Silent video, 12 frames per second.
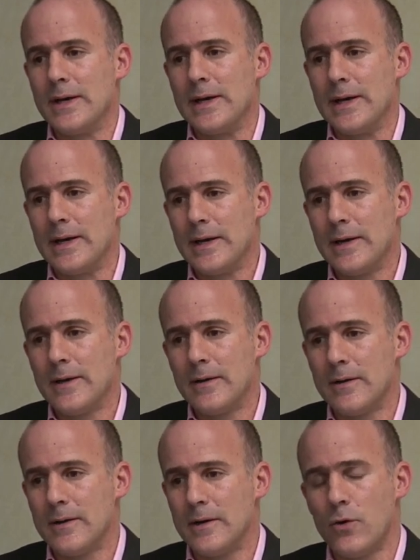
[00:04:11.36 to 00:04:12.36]

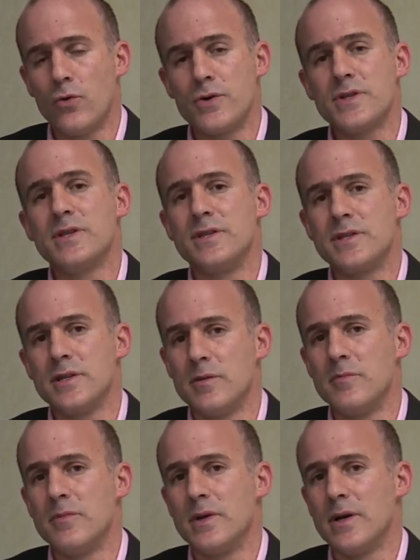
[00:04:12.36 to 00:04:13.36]
a horn
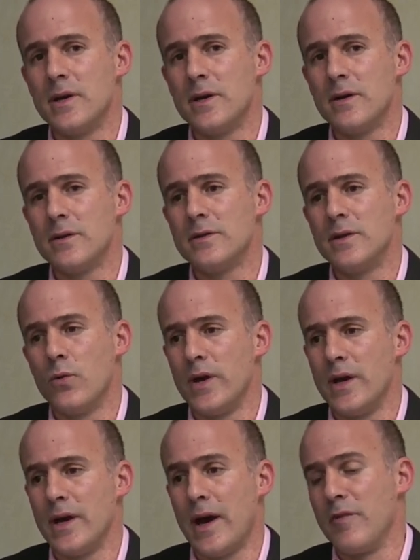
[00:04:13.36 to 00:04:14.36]
system the
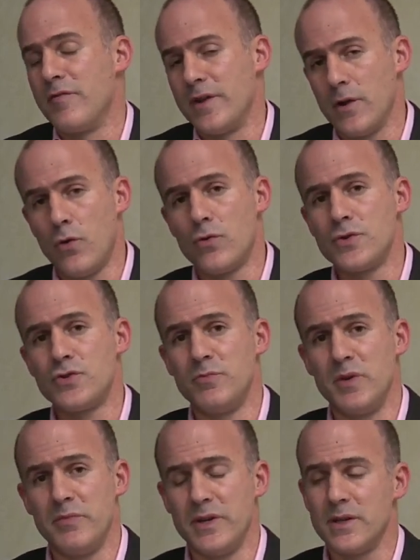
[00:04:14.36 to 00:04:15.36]
way I feel horns should
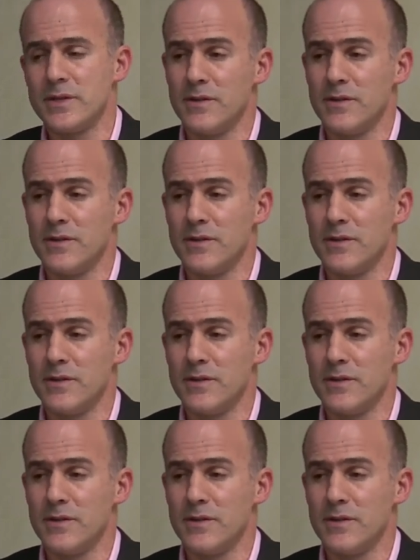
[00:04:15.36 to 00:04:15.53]
be built.